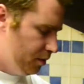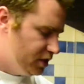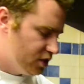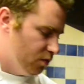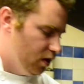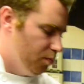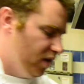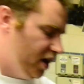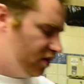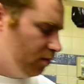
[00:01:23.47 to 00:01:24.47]
And we just want to
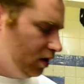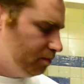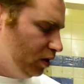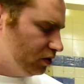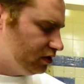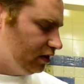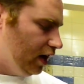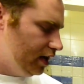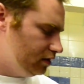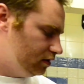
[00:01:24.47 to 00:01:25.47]
brown them on both
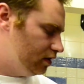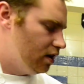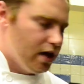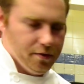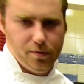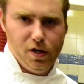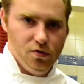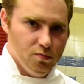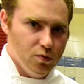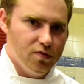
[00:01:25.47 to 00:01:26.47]
sides. Then we're going
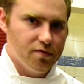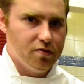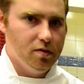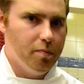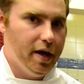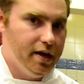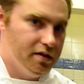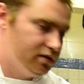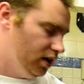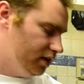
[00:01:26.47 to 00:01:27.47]
to remove them from the pan
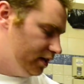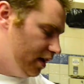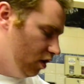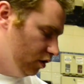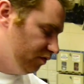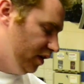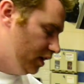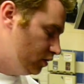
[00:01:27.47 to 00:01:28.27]
and saute all our veg.